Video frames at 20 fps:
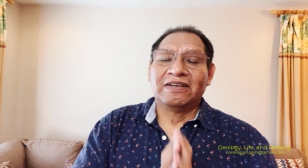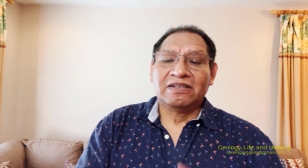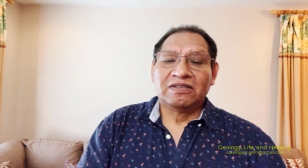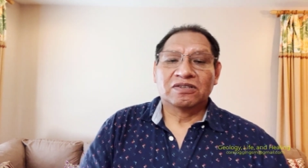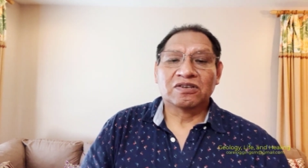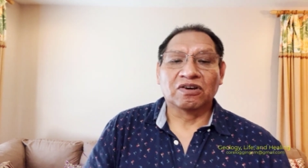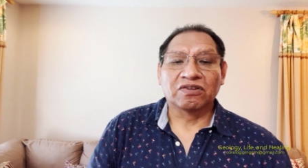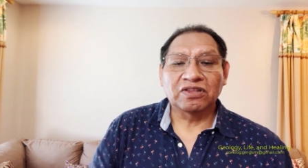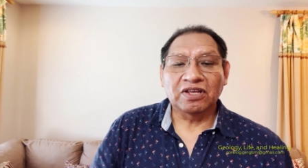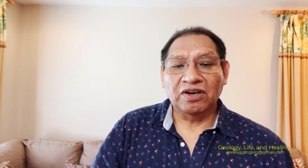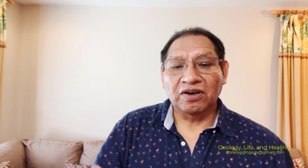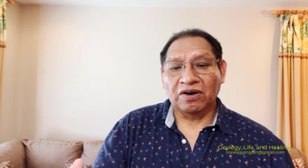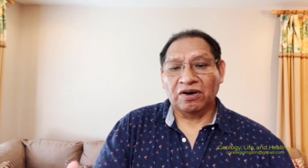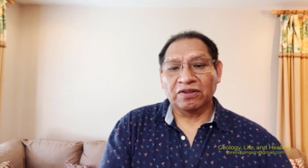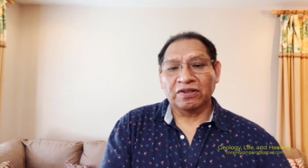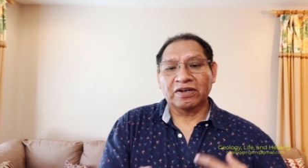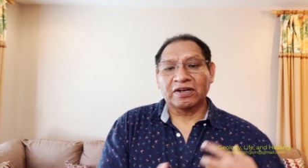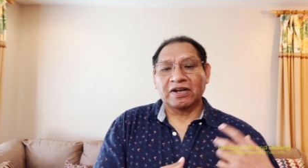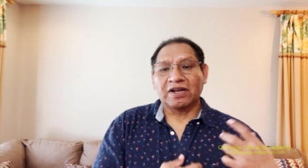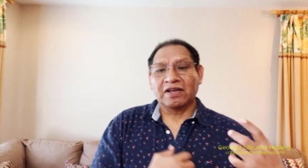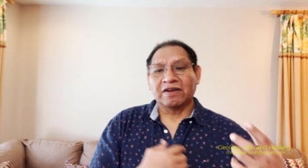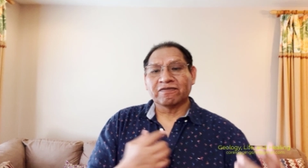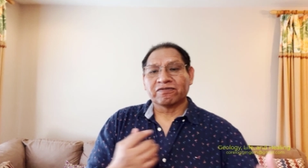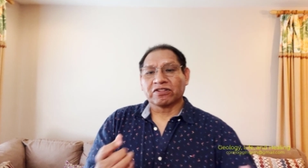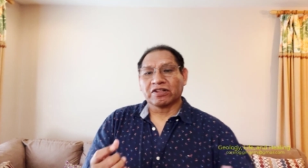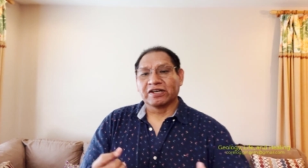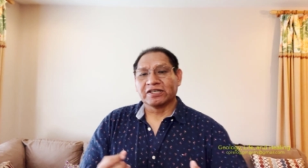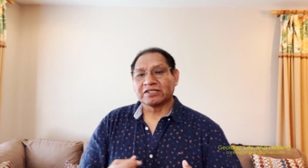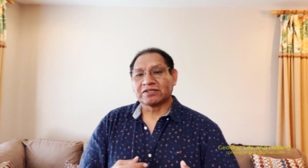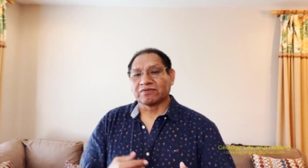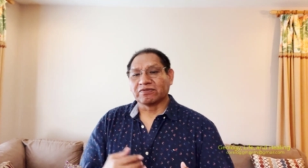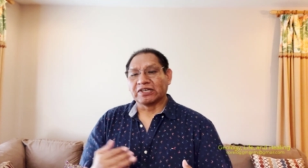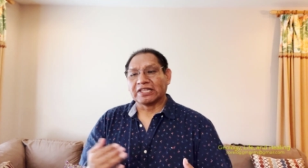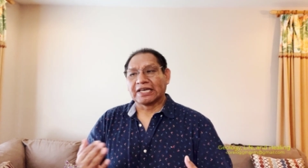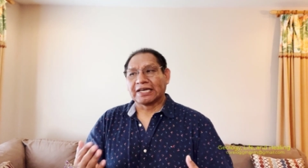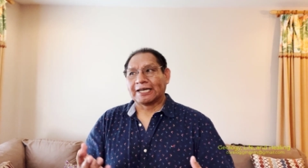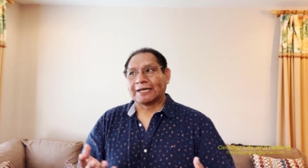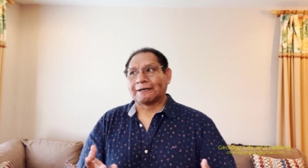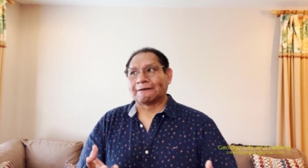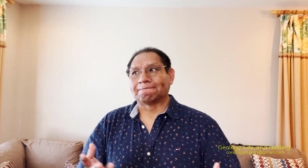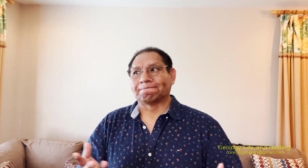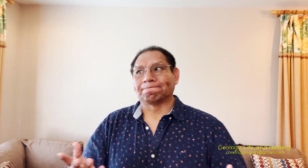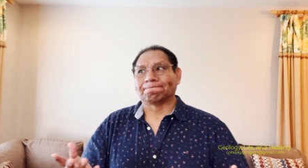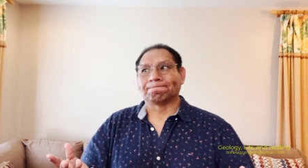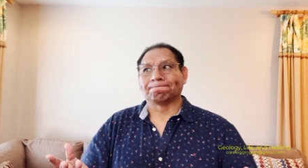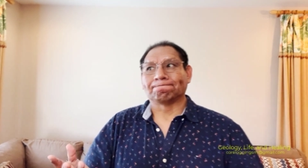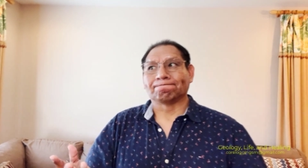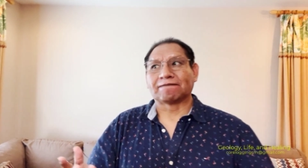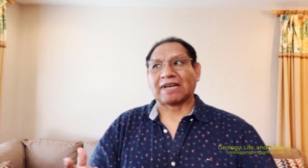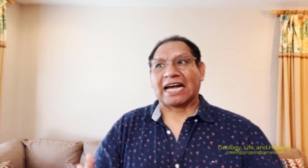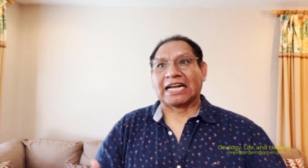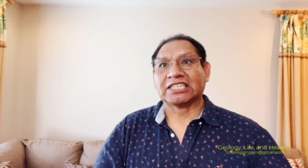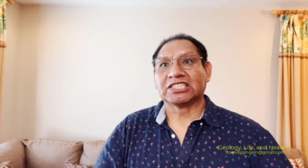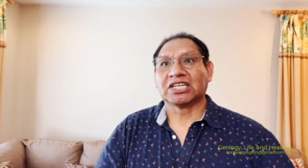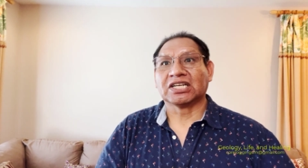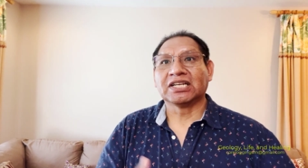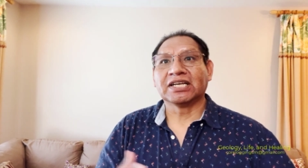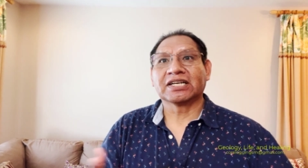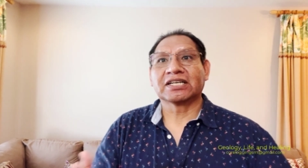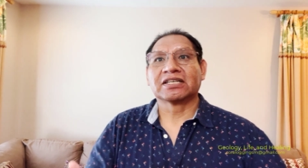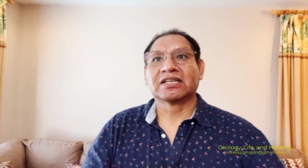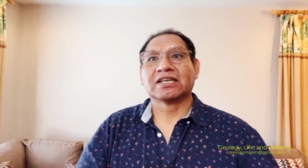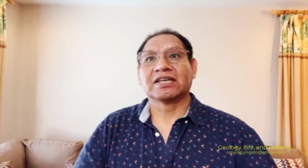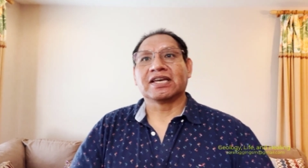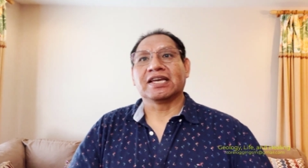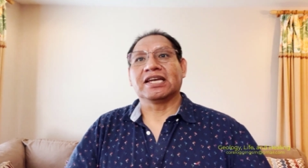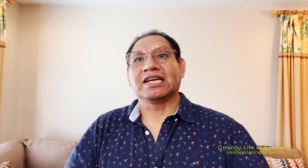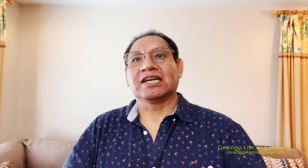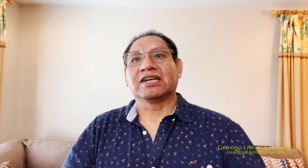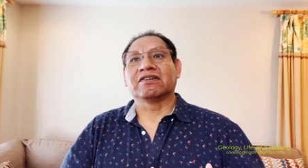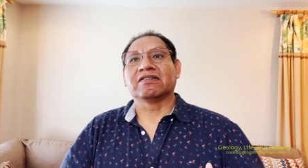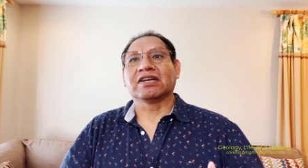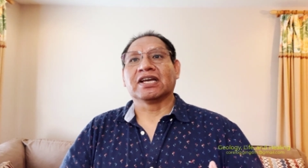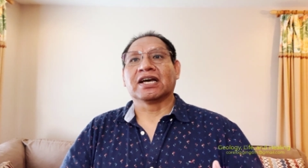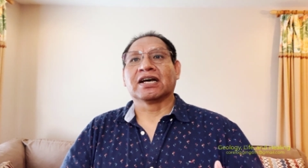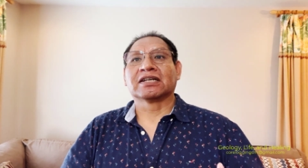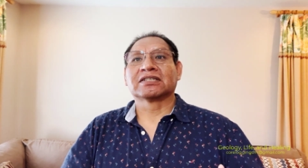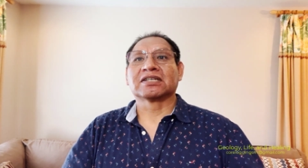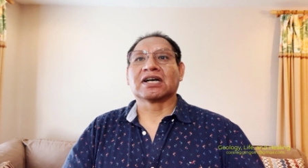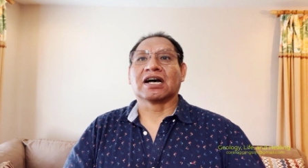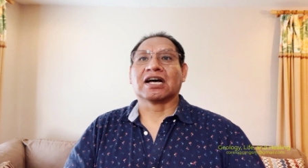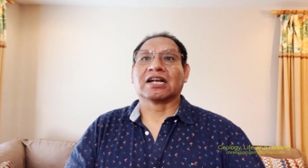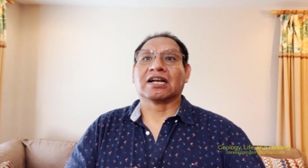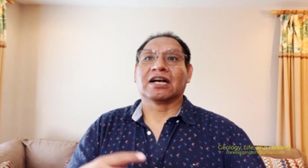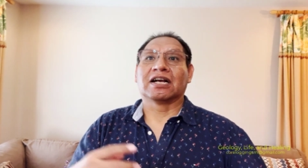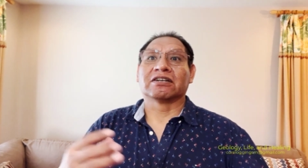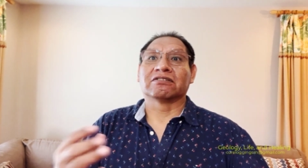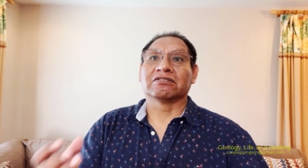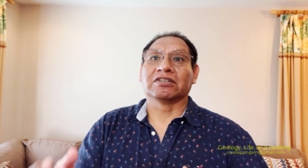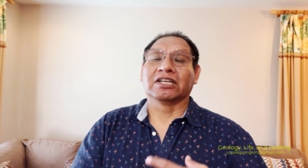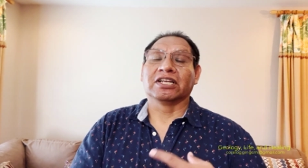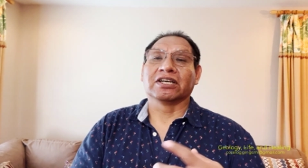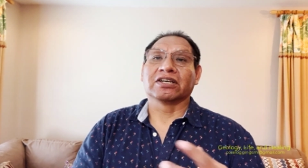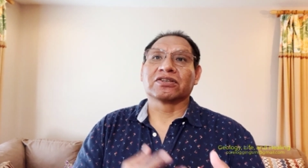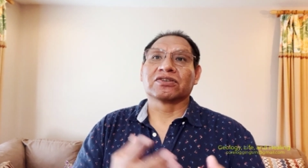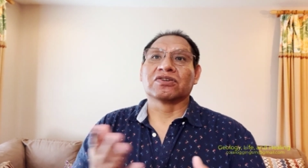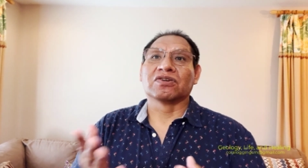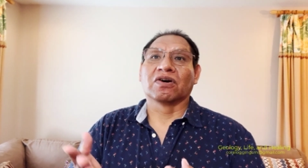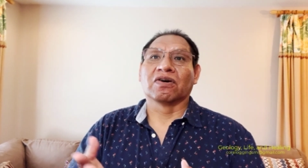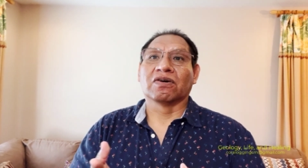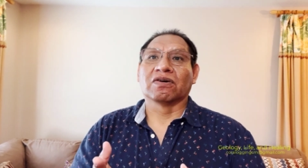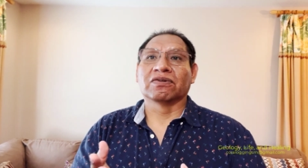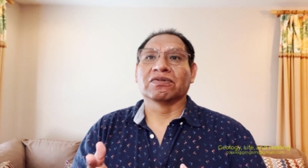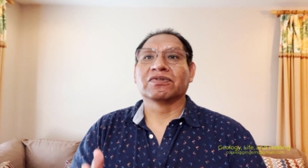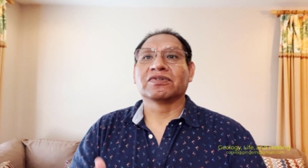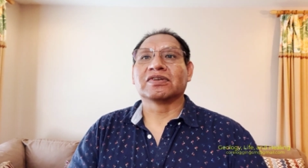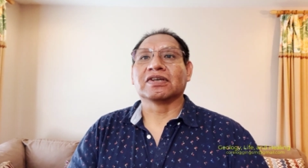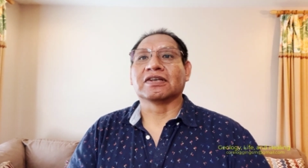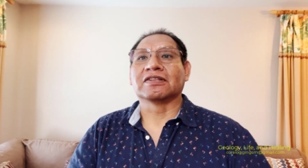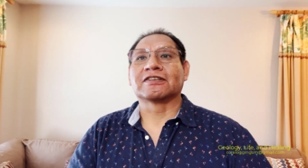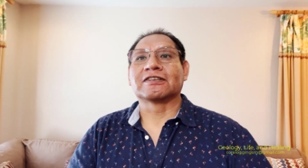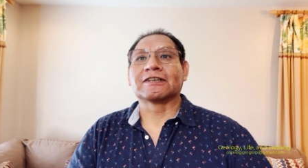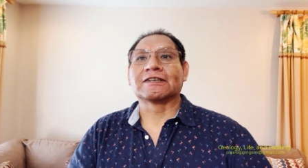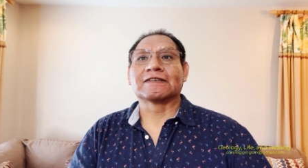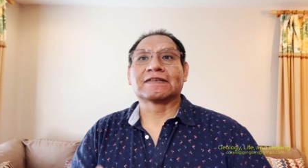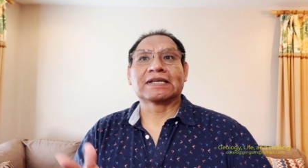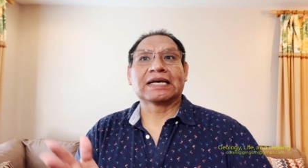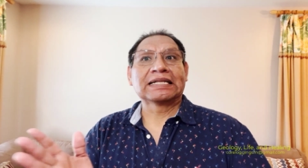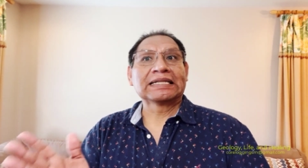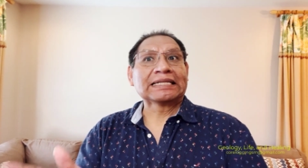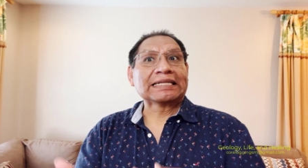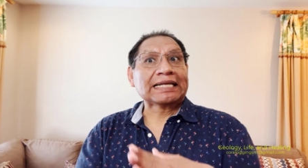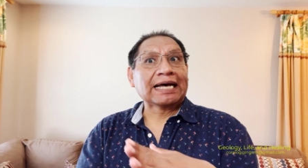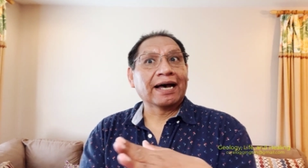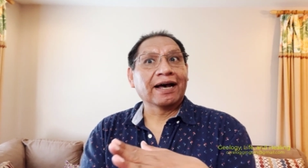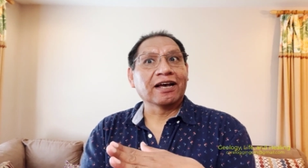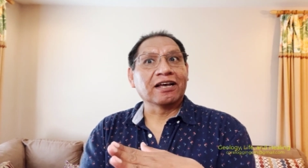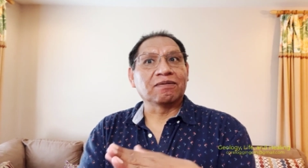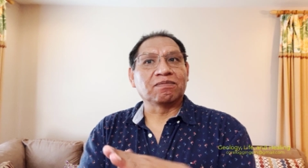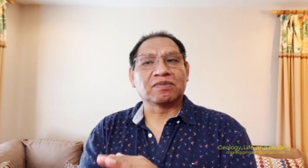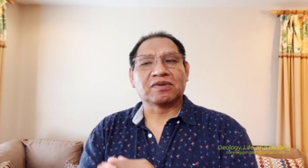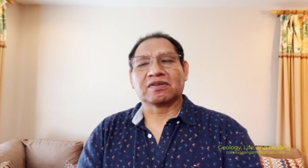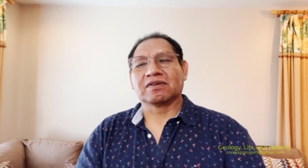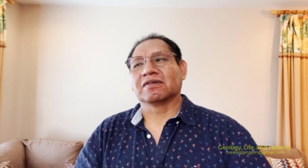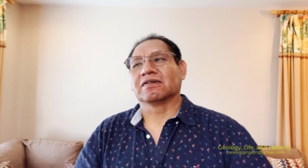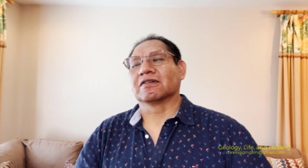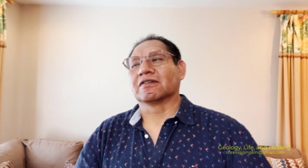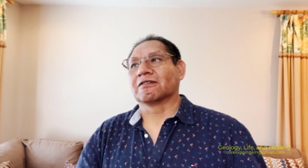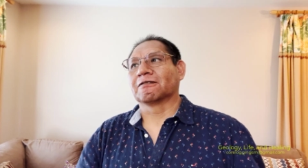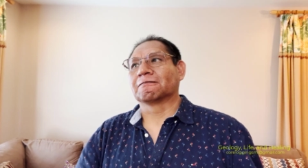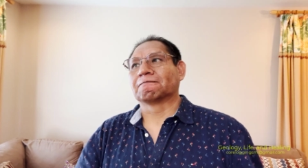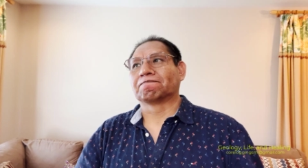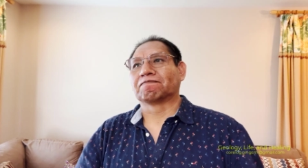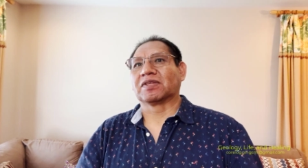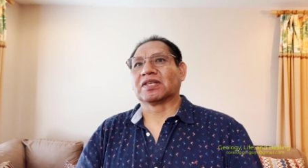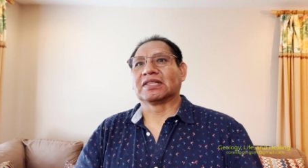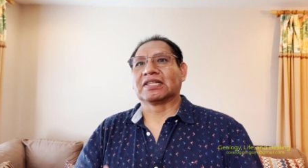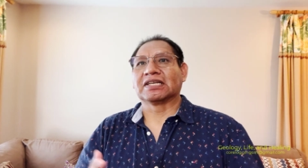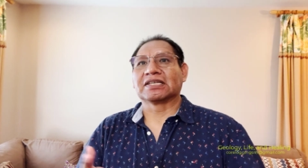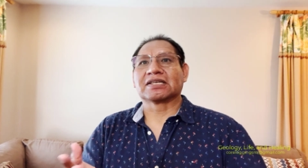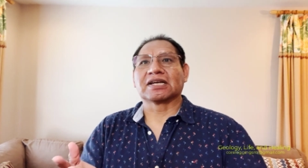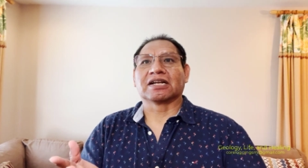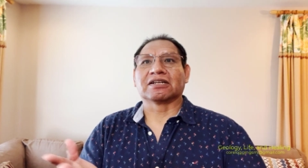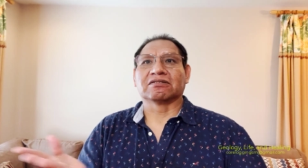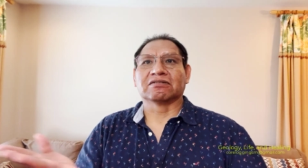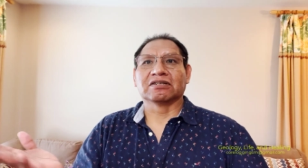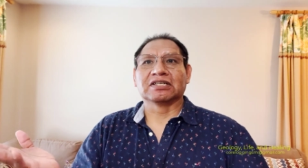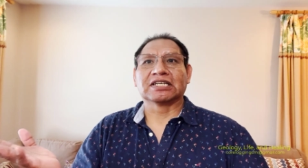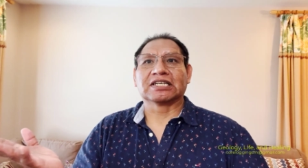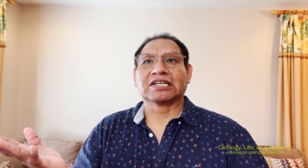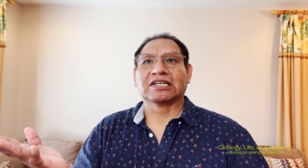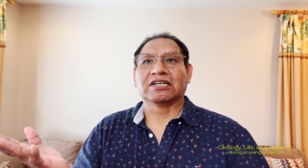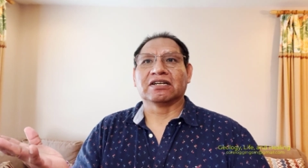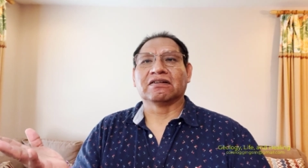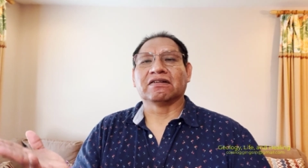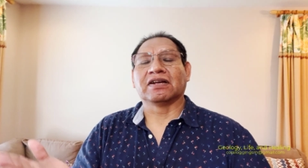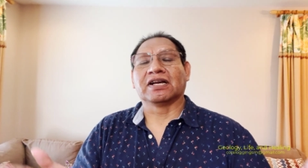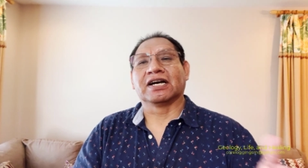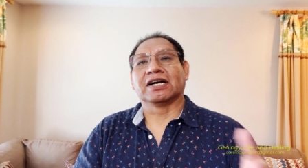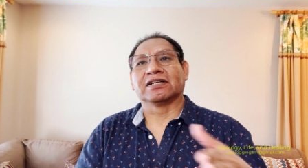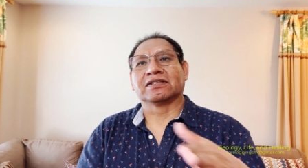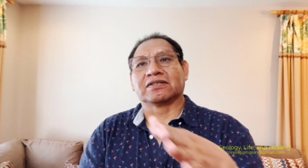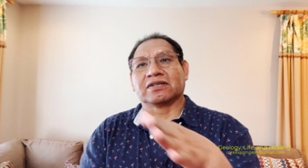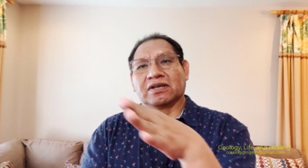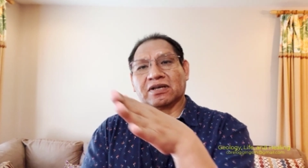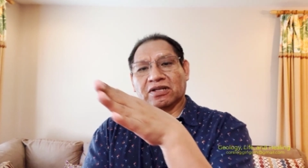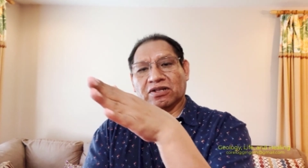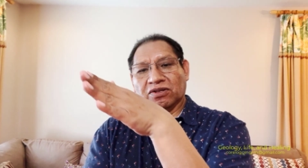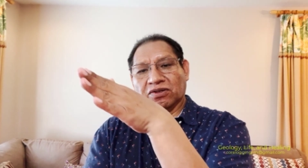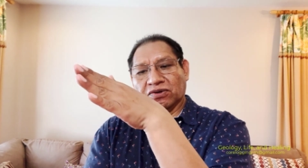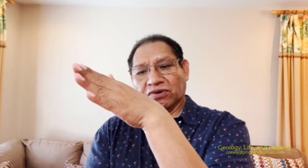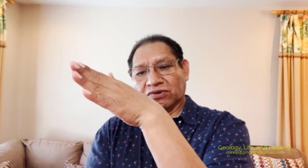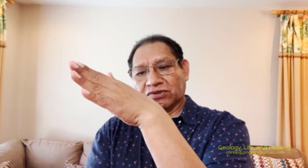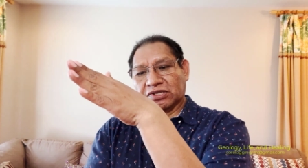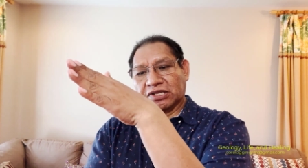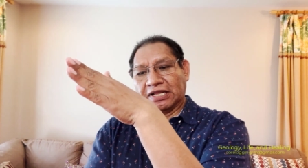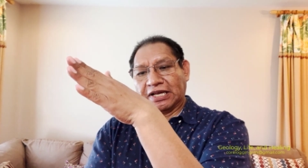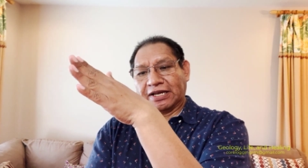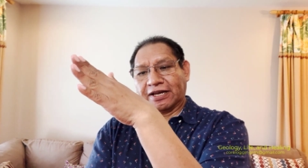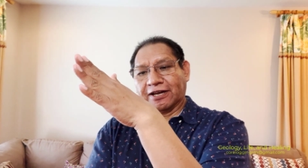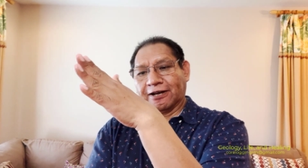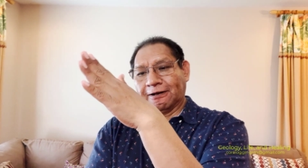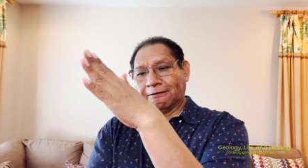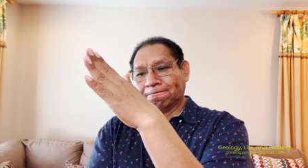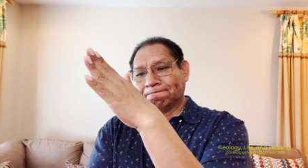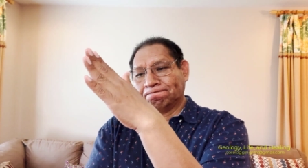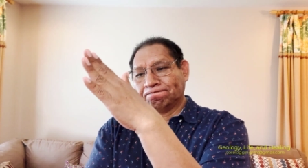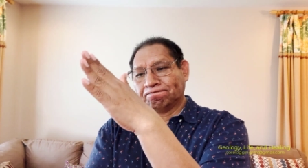So the other influence with argillic areas are argillic zones. It's sometimes, this argillic area, it looks like a